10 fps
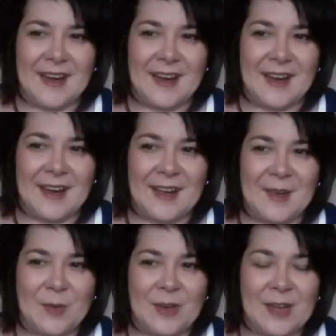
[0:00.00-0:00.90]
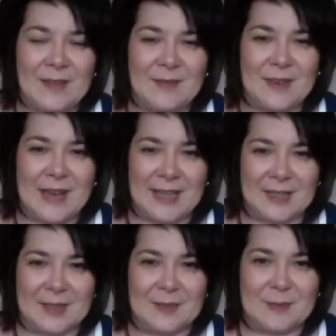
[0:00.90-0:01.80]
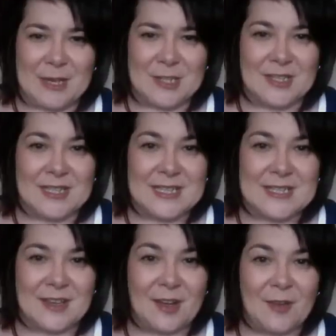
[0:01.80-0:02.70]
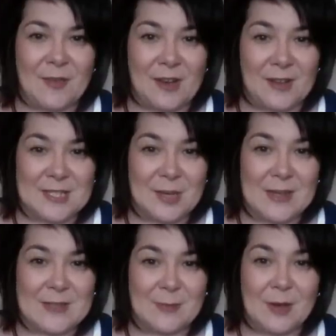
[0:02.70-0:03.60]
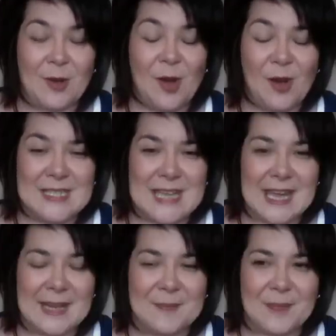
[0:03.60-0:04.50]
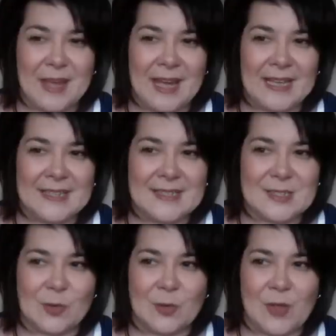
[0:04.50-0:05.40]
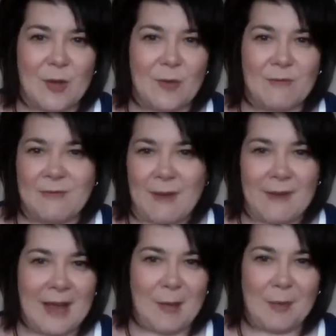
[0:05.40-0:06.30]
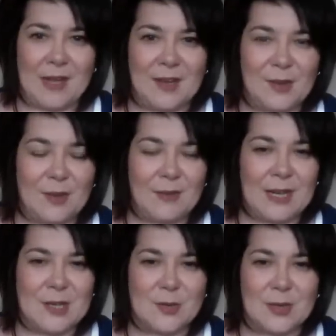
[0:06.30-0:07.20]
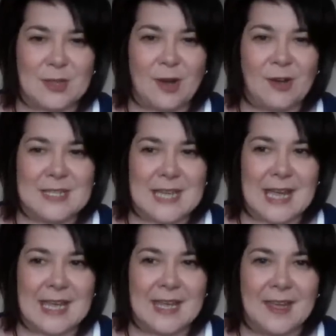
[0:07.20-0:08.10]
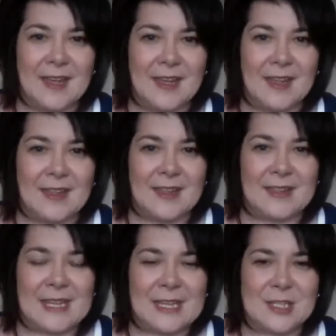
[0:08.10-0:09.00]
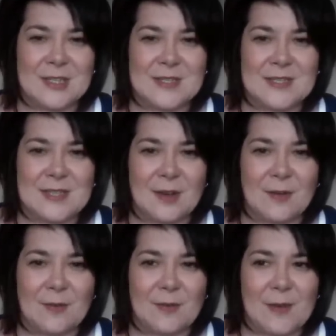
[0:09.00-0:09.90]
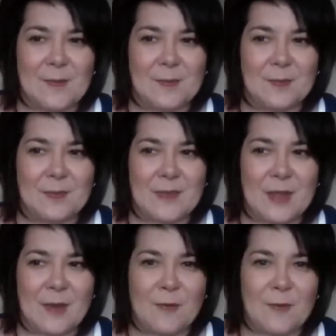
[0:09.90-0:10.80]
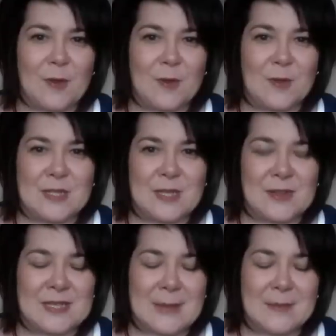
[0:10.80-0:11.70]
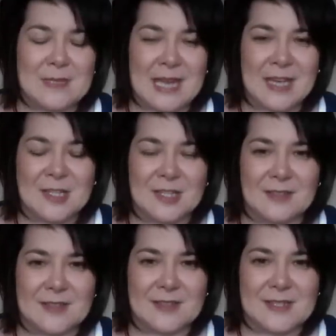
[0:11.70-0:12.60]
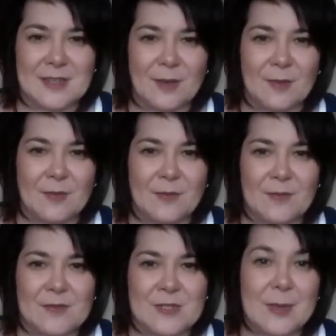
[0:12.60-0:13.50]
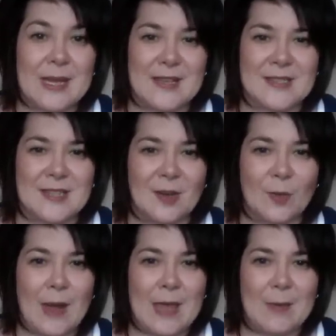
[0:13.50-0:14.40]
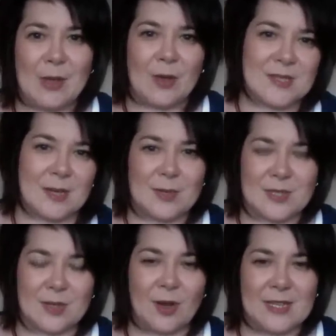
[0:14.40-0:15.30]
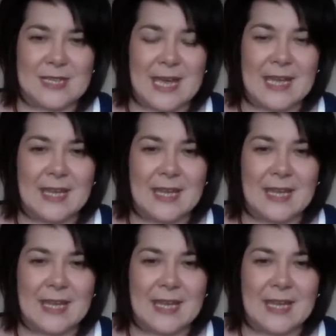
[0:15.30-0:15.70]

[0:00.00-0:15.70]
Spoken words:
What I hadn't mentioned is that over the last 2 weeks I've been on holiday, and although very happy and thoroughly enjoyed the holiday, the issues of food, the temptations to eat a certain way because I was on holiday,